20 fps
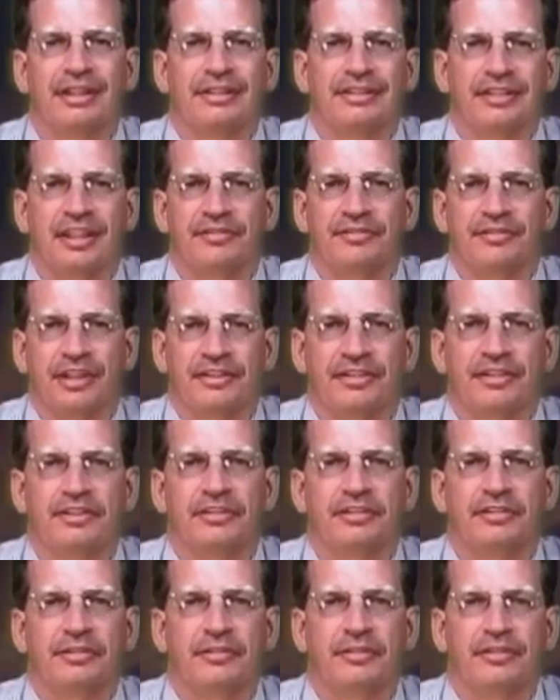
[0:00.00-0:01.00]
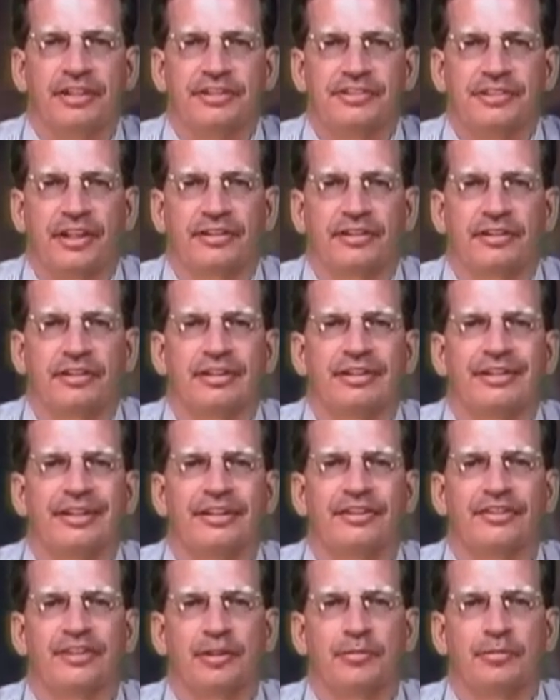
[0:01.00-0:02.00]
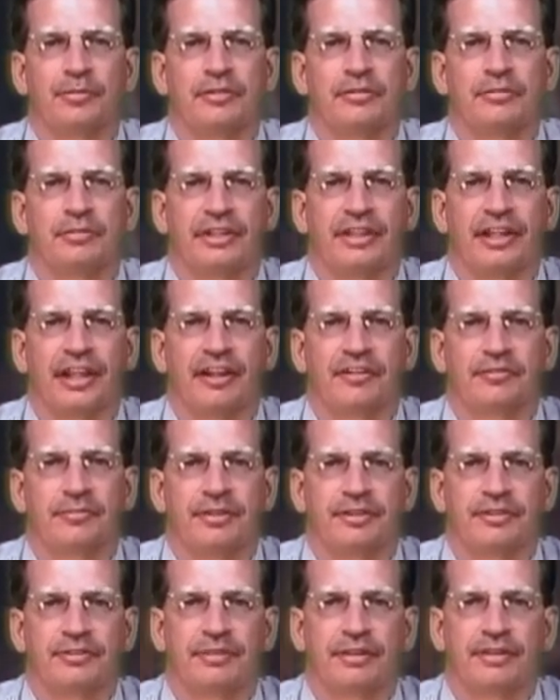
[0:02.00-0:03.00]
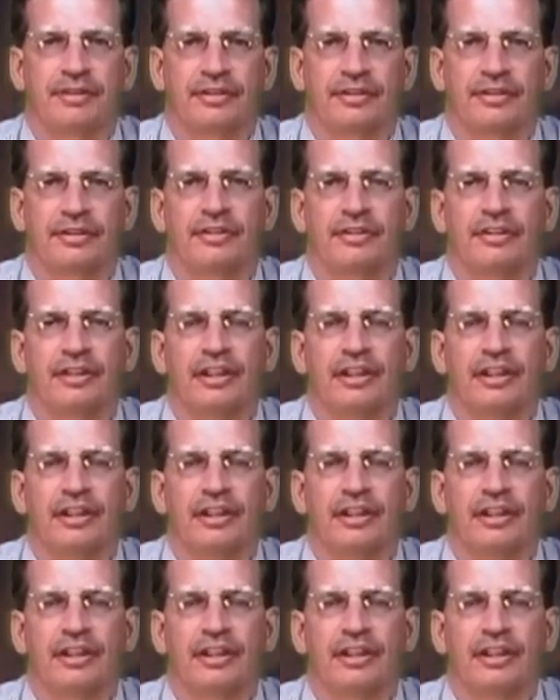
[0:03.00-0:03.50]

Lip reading: They have nothing to do with each other. Example, 1/2 plus 1/3.